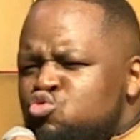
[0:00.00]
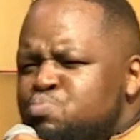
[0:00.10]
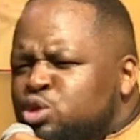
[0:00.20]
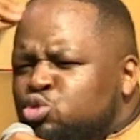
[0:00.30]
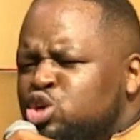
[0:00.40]

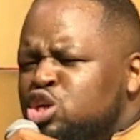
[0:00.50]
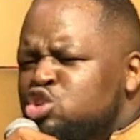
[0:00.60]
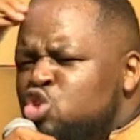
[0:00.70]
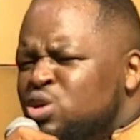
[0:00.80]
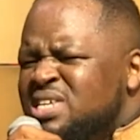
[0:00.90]
between
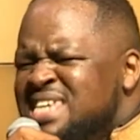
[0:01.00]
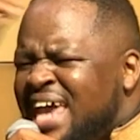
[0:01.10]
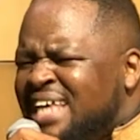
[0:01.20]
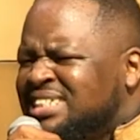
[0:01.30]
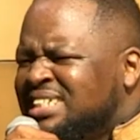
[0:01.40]
your
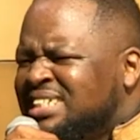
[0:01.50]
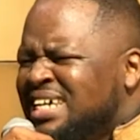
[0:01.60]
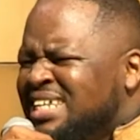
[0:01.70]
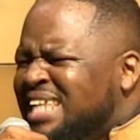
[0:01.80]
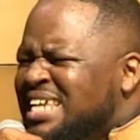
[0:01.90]
ears,
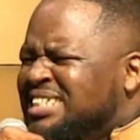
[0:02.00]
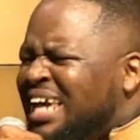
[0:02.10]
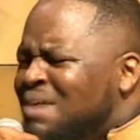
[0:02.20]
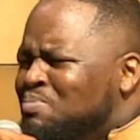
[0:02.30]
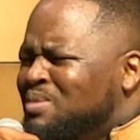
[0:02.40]
there is
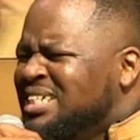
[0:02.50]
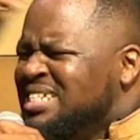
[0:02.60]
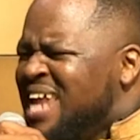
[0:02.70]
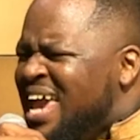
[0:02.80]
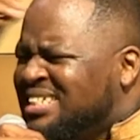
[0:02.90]

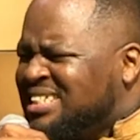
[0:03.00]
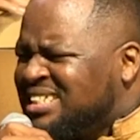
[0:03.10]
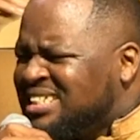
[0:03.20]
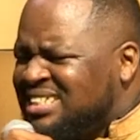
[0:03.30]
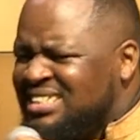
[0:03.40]

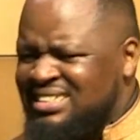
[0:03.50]
emptiness.